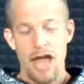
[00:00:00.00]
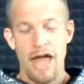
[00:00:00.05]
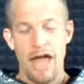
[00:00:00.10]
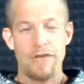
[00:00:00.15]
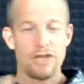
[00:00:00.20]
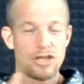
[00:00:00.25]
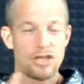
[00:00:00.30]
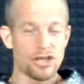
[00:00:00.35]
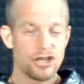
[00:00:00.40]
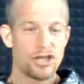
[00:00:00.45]

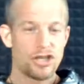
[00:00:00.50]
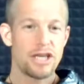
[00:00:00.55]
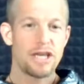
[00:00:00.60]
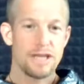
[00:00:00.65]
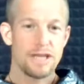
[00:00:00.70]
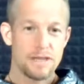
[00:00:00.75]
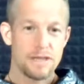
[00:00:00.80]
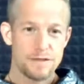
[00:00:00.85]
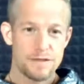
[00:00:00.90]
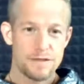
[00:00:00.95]
And the
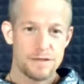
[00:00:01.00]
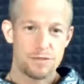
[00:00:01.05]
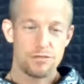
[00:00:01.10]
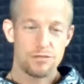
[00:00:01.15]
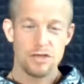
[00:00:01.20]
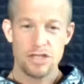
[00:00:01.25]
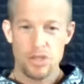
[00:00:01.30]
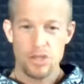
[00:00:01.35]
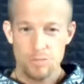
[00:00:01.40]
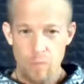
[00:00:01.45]
genes
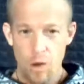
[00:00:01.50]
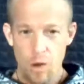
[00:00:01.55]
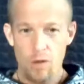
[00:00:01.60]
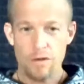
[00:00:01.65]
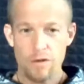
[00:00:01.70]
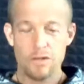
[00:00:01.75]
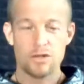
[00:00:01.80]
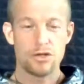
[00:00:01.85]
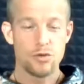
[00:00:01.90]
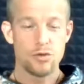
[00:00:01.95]

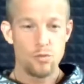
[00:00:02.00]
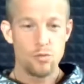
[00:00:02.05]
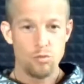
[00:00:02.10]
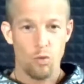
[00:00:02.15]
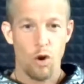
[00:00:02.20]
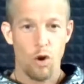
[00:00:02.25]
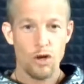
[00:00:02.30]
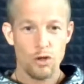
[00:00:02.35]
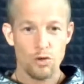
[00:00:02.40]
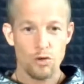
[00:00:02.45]
respond to
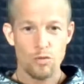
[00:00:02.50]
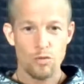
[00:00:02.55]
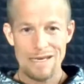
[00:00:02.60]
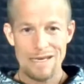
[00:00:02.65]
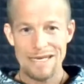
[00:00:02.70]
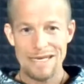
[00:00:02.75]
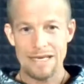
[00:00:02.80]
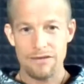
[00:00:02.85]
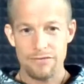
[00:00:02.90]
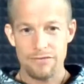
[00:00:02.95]
what you
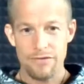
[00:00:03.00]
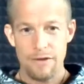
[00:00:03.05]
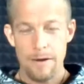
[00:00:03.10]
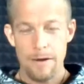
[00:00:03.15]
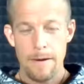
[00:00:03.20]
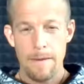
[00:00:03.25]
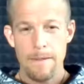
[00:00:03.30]
believe.